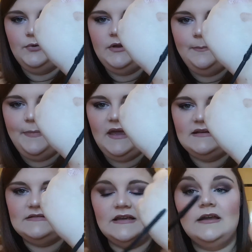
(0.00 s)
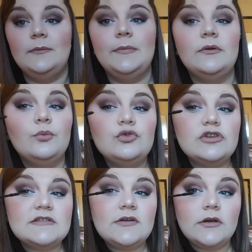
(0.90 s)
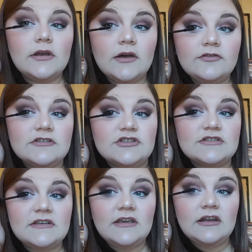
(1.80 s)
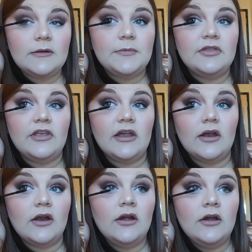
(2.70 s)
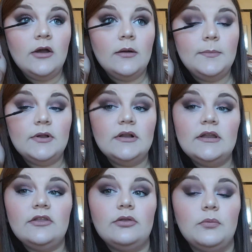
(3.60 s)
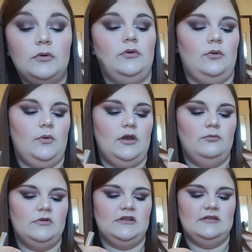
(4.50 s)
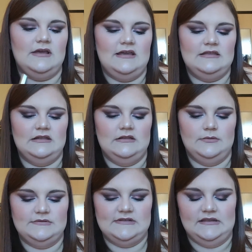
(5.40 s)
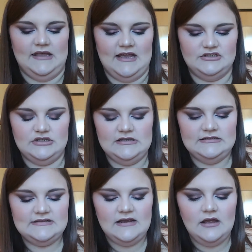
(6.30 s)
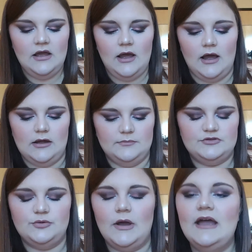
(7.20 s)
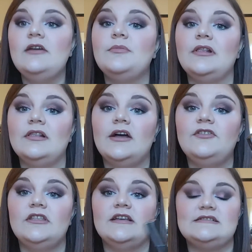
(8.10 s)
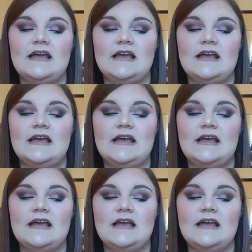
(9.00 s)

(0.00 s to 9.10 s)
Pretty basic, but just good enough to just get up in there, pull it through, and really lengthen those lashes. So I have been loving this.